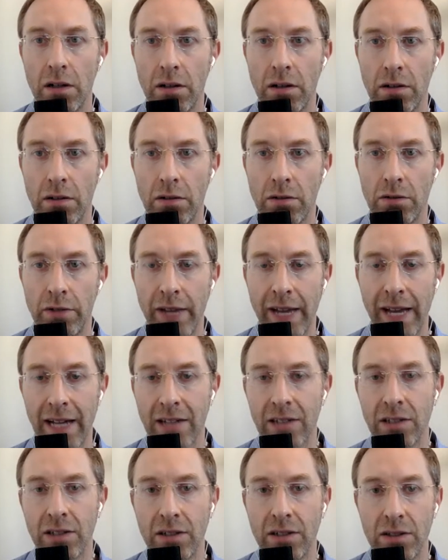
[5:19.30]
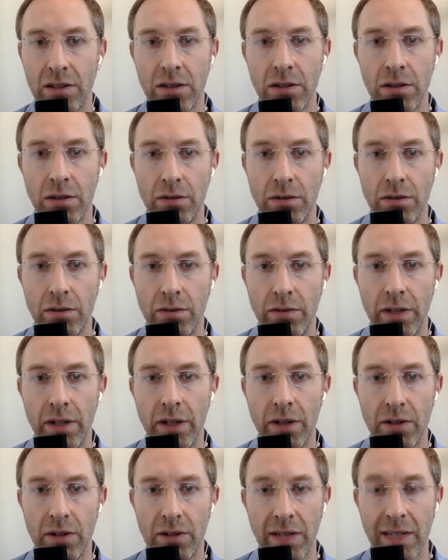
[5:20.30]
reactions to
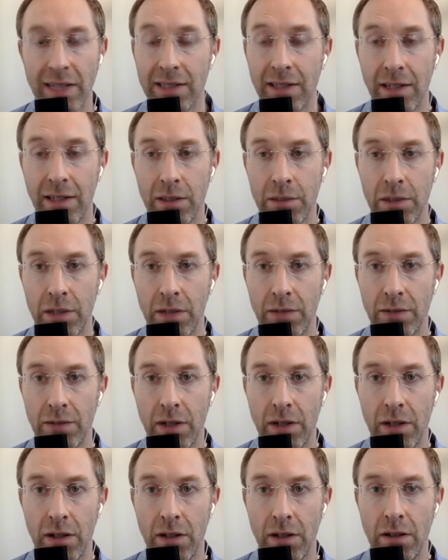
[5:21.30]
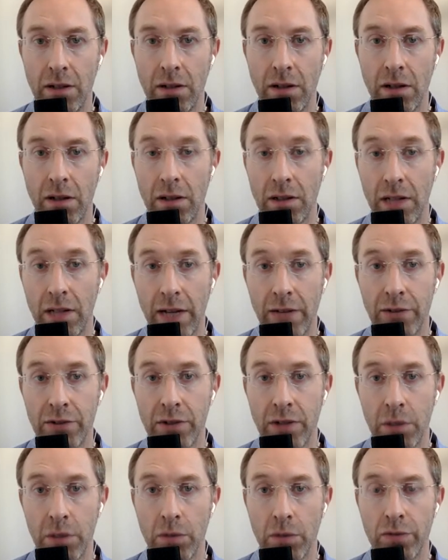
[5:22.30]
videos. That's not something I've done on a live
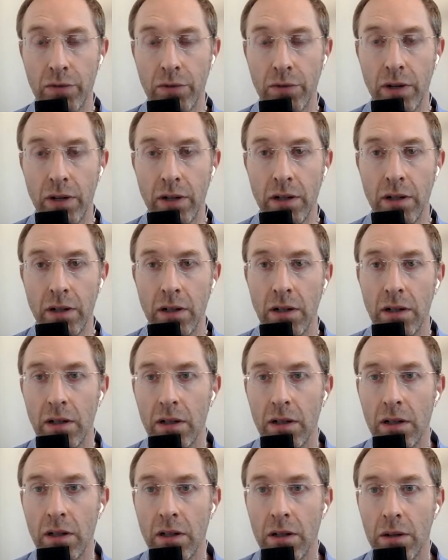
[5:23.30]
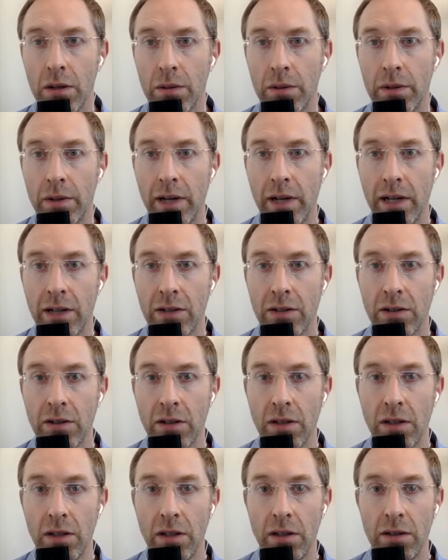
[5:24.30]
stream before, where
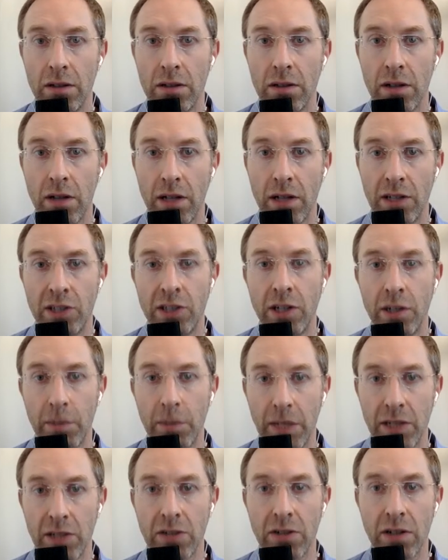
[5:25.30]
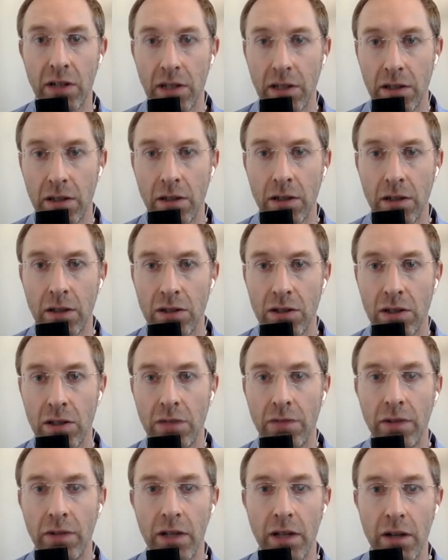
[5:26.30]
I share my screen and you can see the
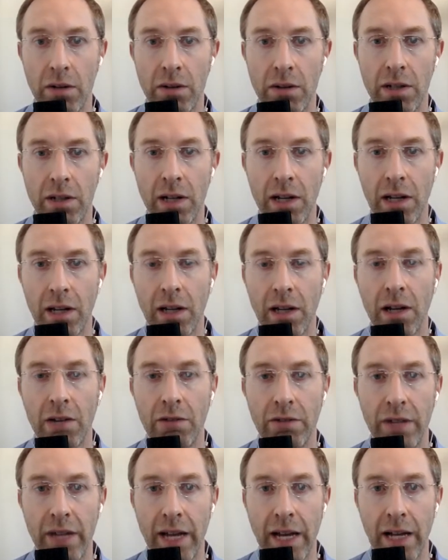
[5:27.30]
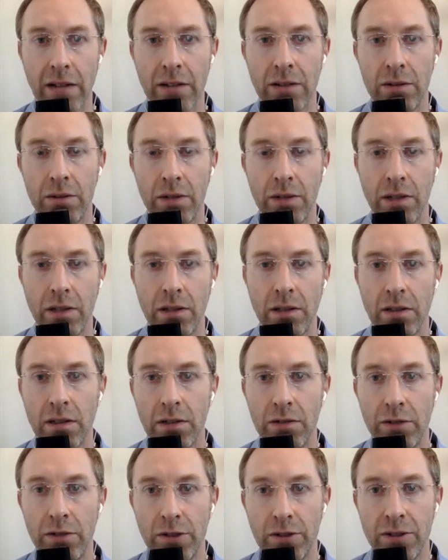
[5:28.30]
video and then I react to it
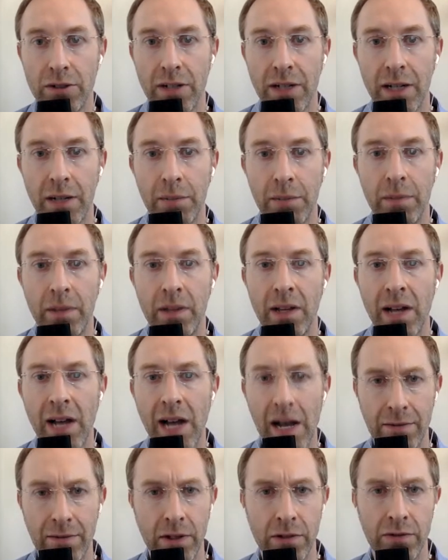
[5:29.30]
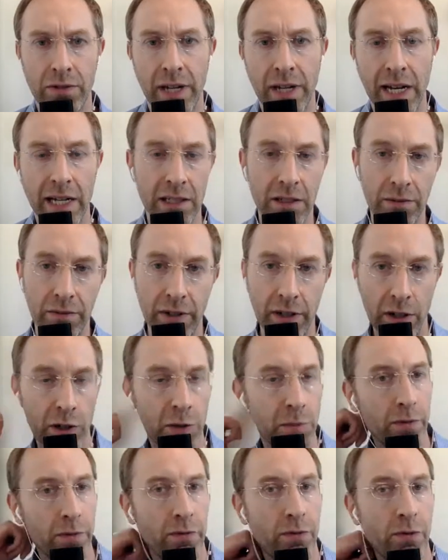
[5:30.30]
in real time. I've done reaction videos
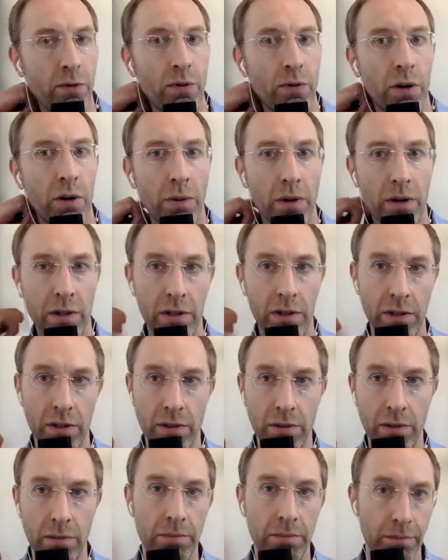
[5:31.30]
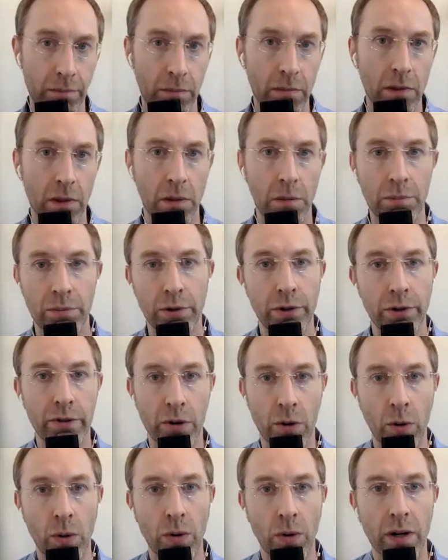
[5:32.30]
before where it's
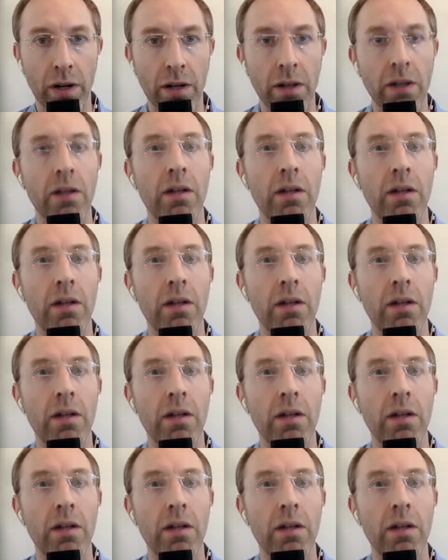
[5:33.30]
pre-recorded,